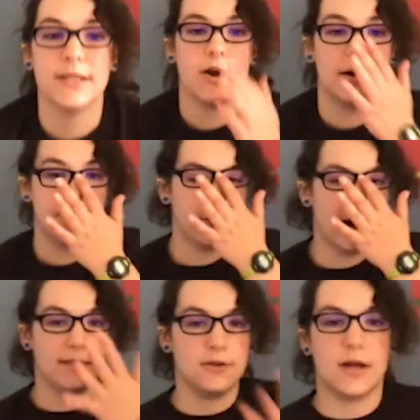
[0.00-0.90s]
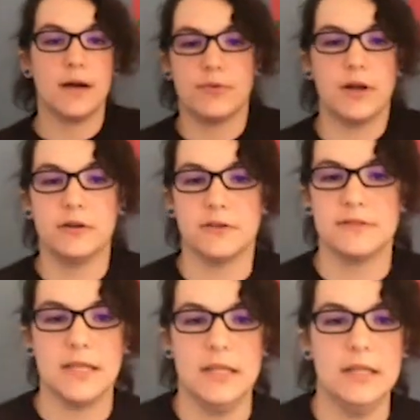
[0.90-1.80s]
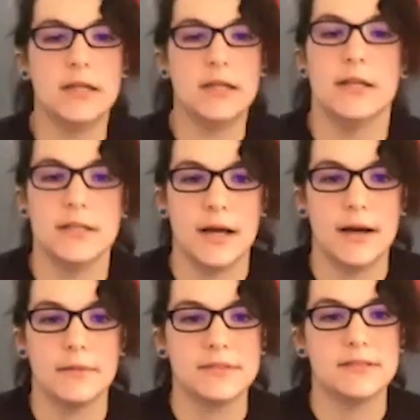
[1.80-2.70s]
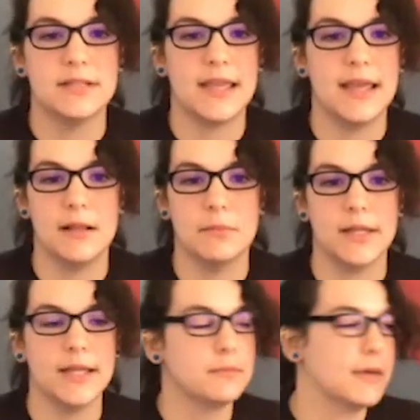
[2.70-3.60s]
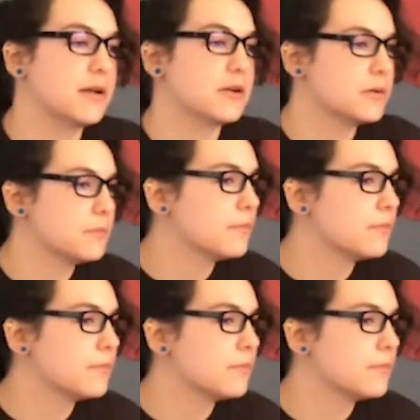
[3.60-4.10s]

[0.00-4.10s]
are prey. They're not predators. They eat decaying plant matter.